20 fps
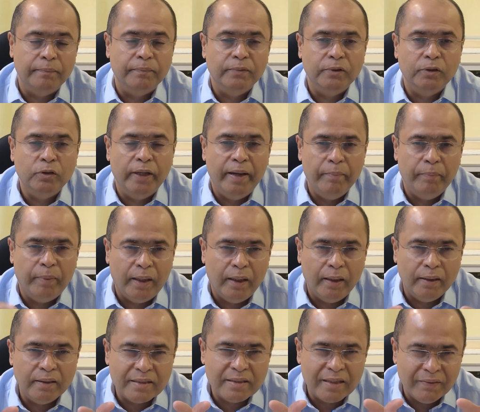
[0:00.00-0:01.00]
Today,
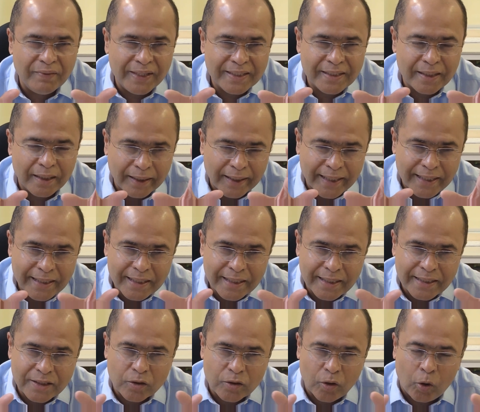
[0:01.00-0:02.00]
Bart, serverless architecture
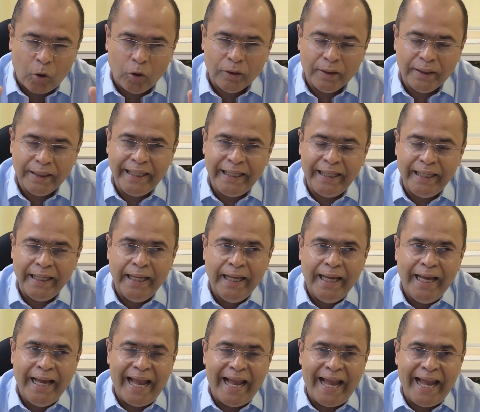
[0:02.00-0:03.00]
is on the
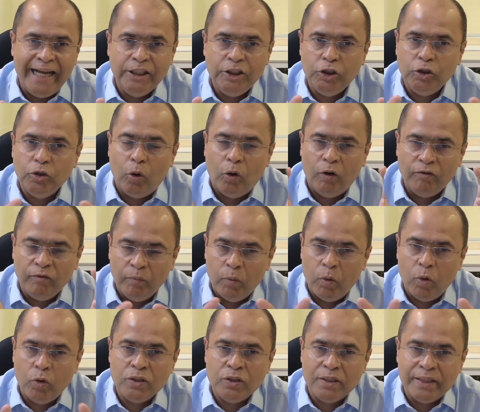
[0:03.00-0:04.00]
edge of
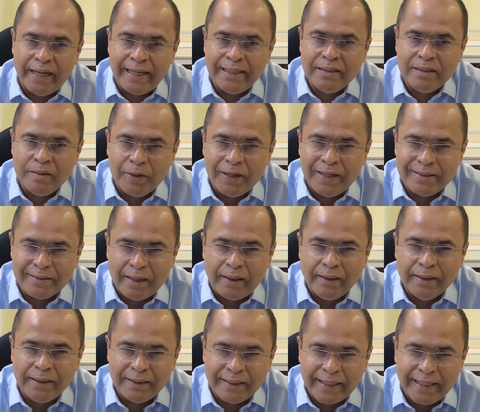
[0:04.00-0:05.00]
most enterprise
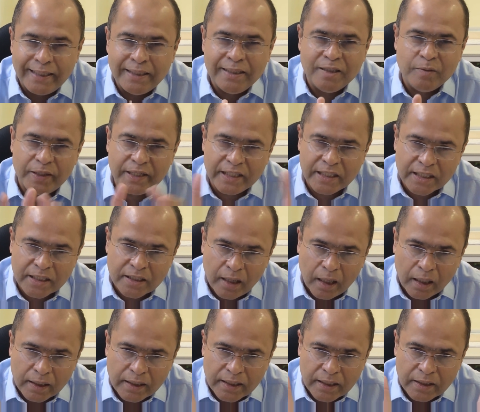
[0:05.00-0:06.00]
architectures, but it's
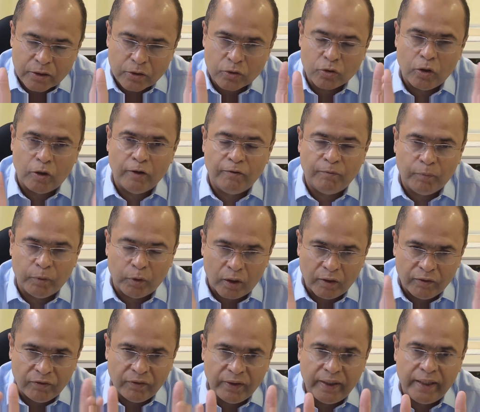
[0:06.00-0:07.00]
starting to sort of
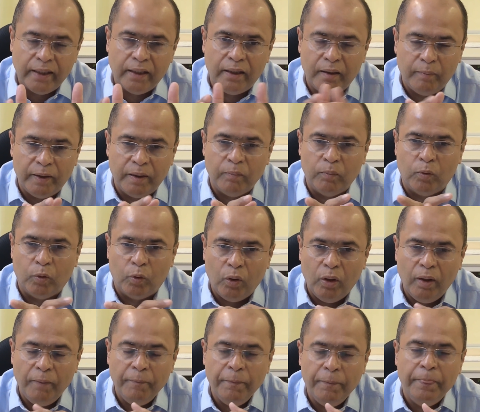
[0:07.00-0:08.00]
proliferate a little bit
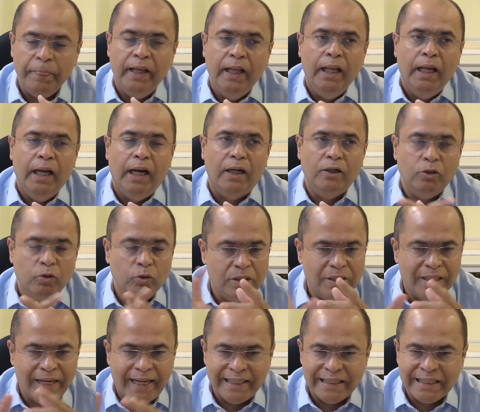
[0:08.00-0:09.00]
more. Tools
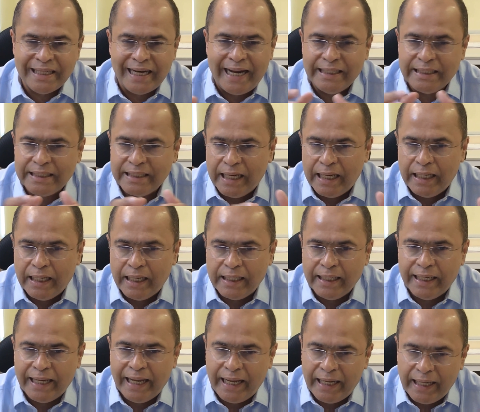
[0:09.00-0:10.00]
like StackGen
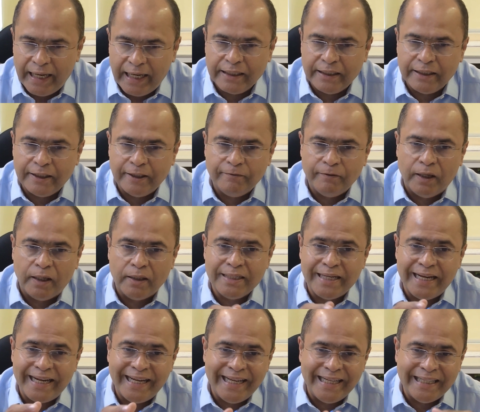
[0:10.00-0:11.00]
and Knative are
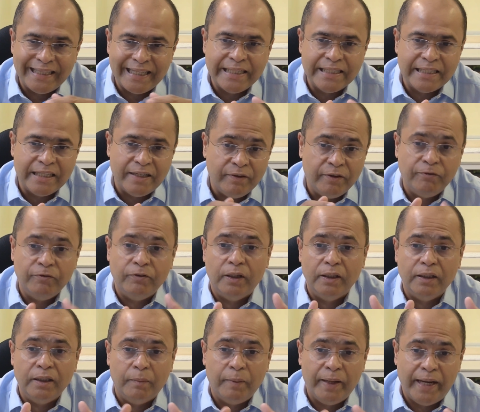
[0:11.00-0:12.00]
taking things even
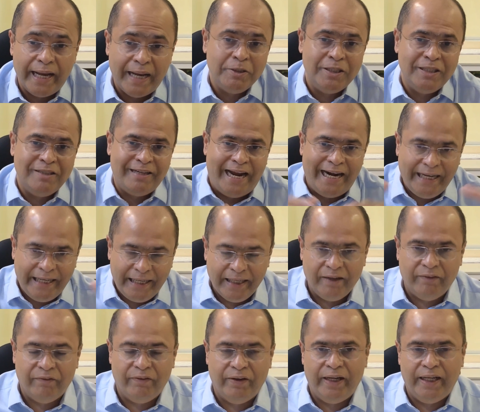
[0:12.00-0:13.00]
further by abstracting
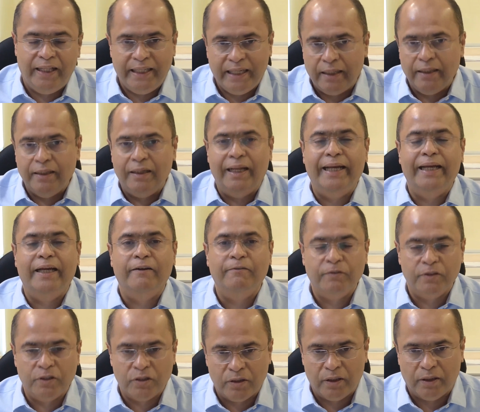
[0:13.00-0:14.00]
away the underlying
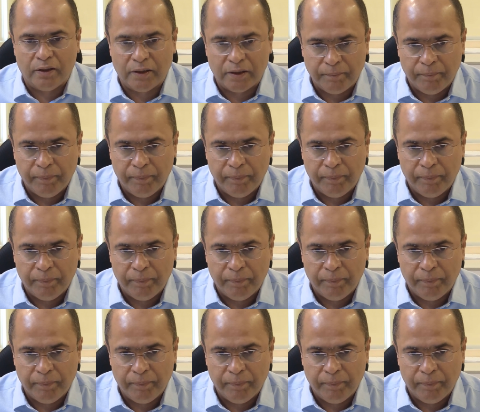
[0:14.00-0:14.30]
infrastructure.